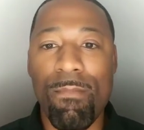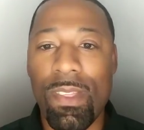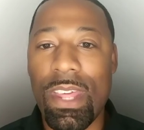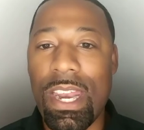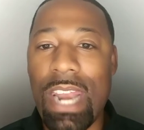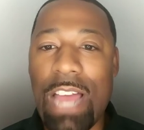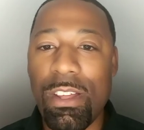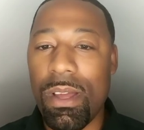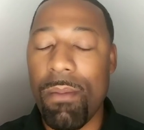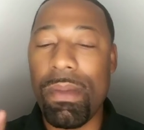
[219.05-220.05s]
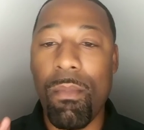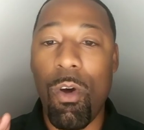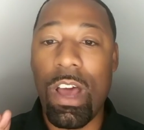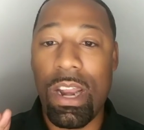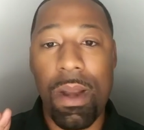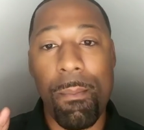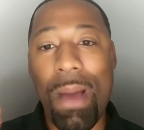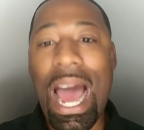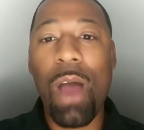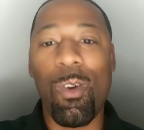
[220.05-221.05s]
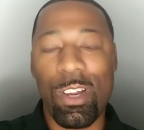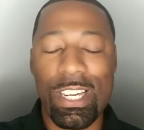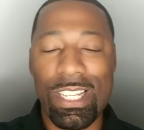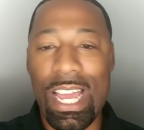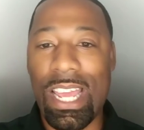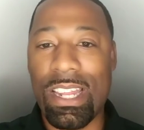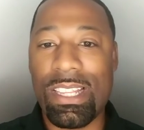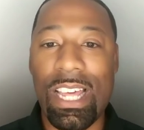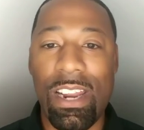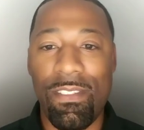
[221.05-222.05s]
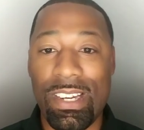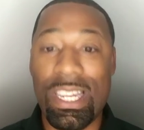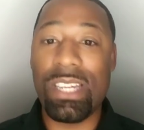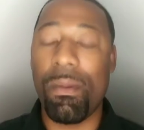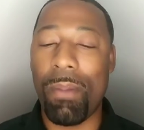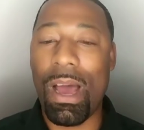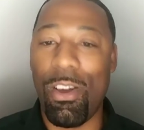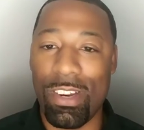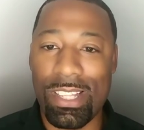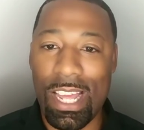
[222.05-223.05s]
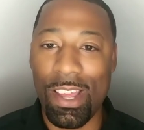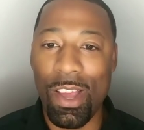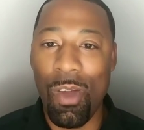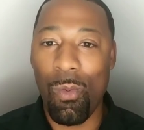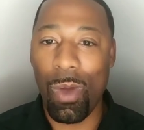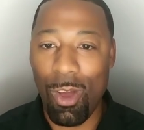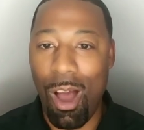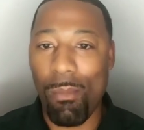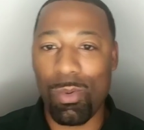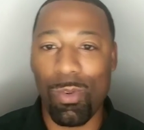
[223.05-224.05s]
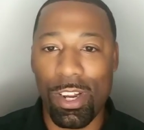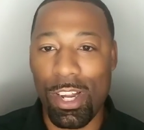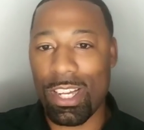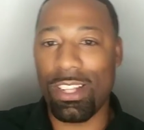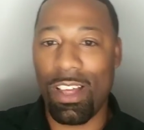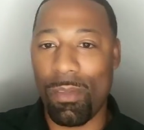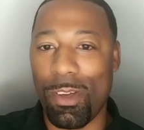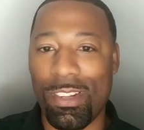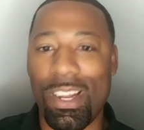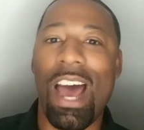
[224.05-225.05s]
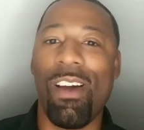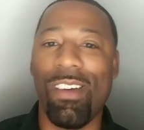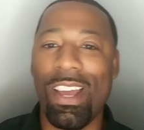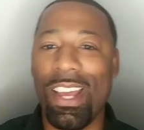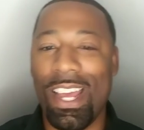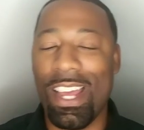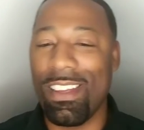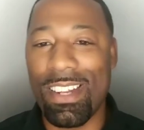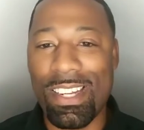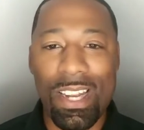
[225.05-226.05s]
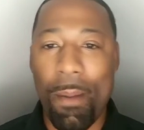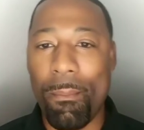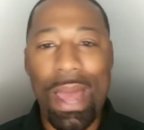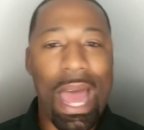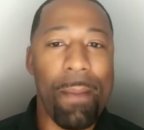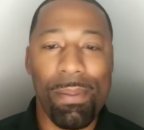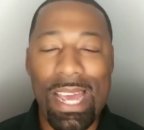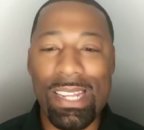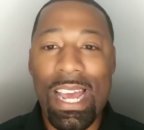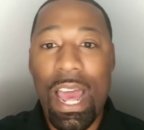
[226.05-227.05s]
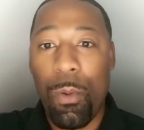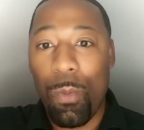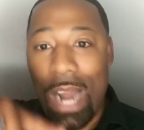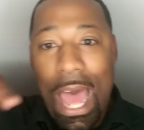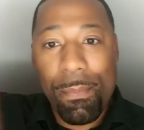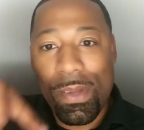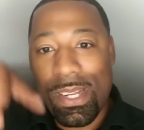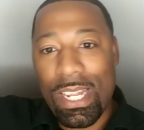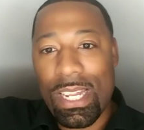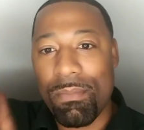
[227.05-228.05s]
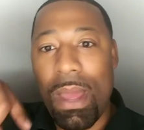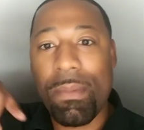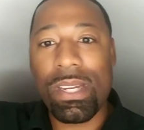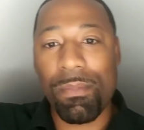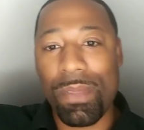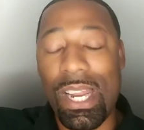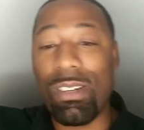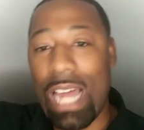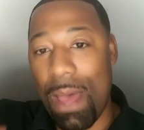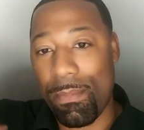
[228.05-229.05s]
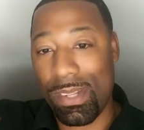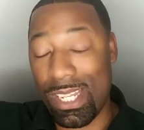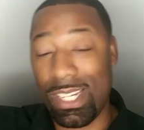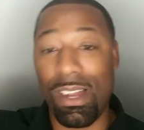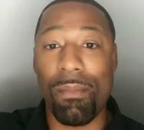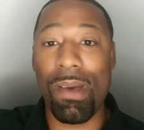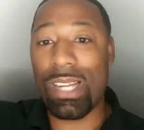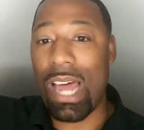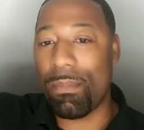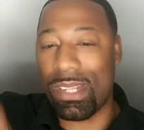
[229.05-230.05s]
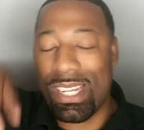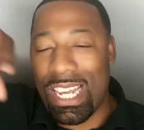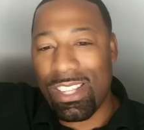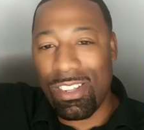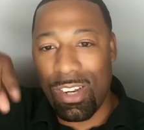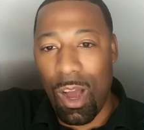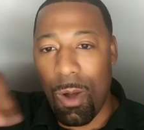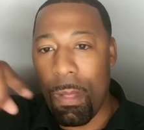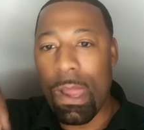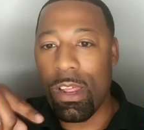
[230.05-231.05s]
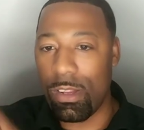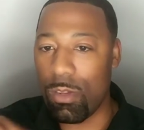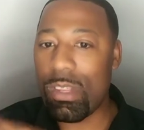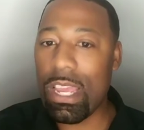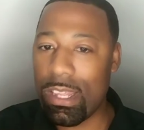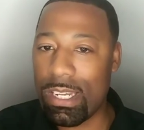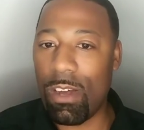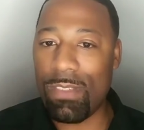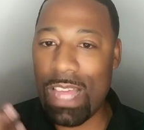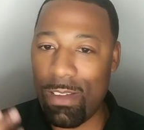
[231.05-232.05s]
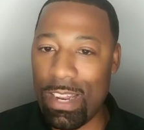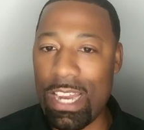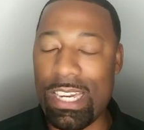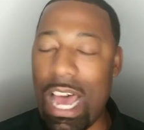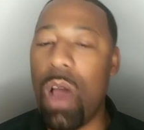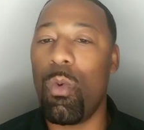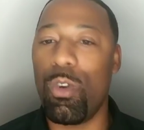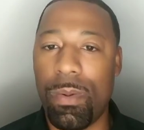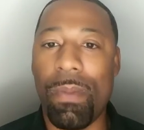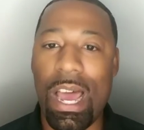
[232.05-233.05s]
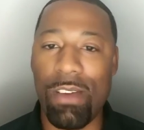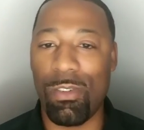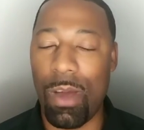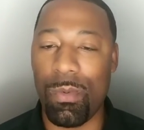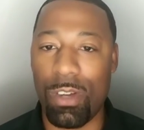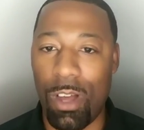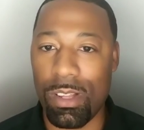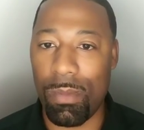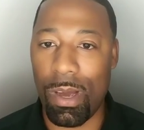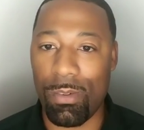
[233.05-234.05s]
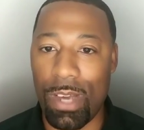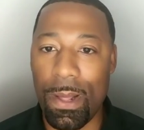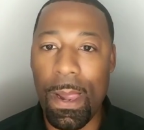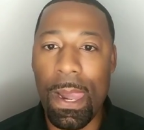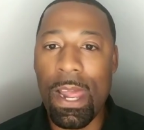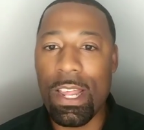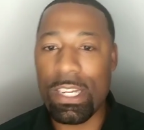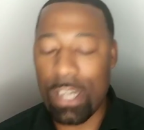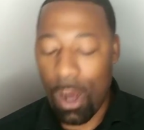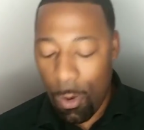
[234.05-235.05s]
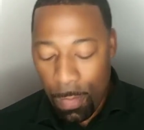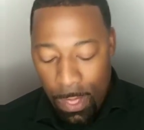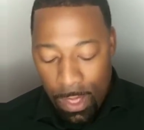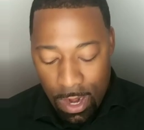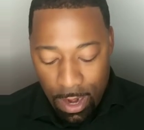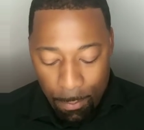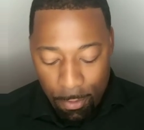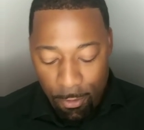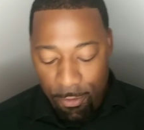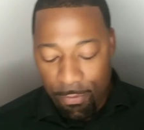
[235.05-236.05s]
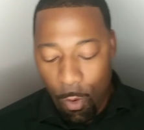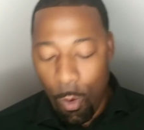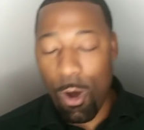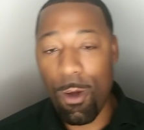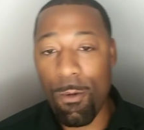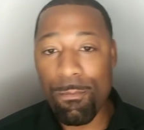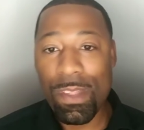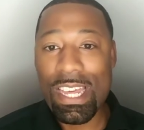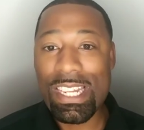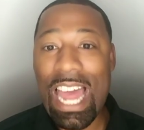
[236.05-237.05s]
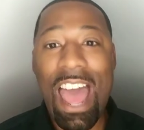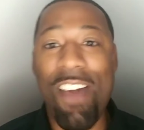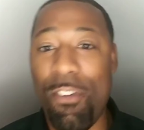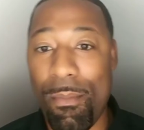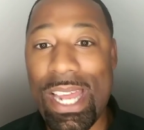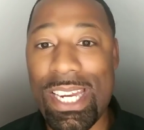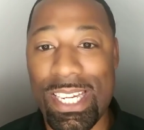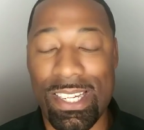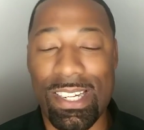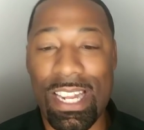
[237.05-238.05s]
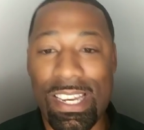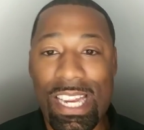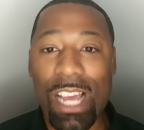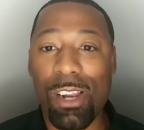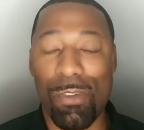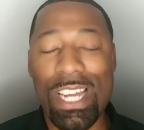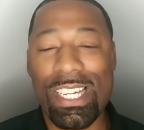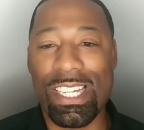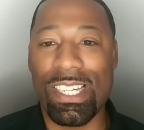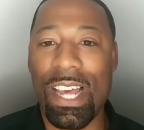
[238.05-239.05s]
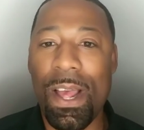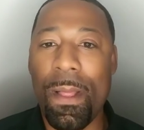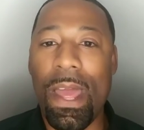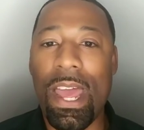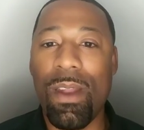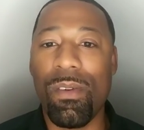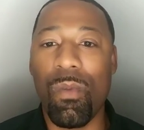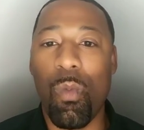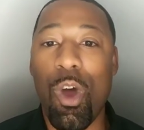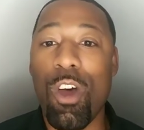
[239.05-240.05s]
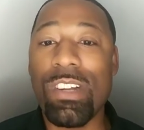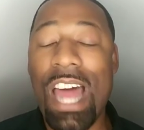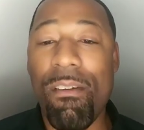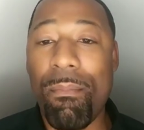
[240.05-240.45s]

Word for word: then now you can be more in an empowering state instead of a disempowering state where you almost want to cuss the other person out and you're just in a bad place. And what happens is maybe something else happens and then something else happens. And next thing you know, you take yourself down that downward spiral that we talked about, right? And so number four is affirmations and declarations. Mm-hmm. And words have